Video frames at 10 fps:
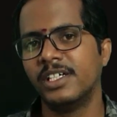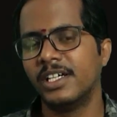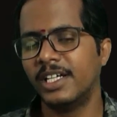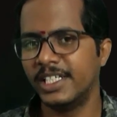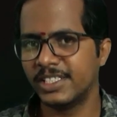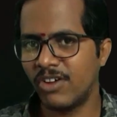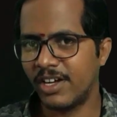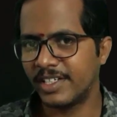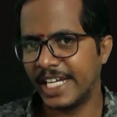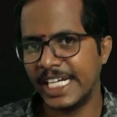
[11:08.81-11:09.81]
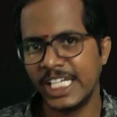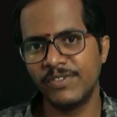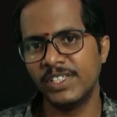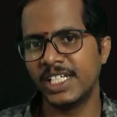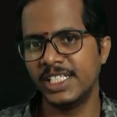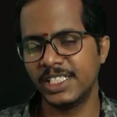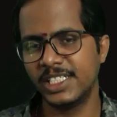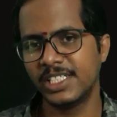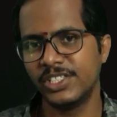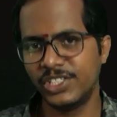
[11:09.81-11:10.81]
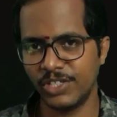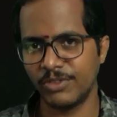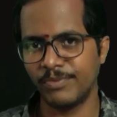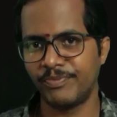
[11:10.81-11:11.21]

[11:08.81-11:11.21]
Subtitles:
it is not ending with the digit 0.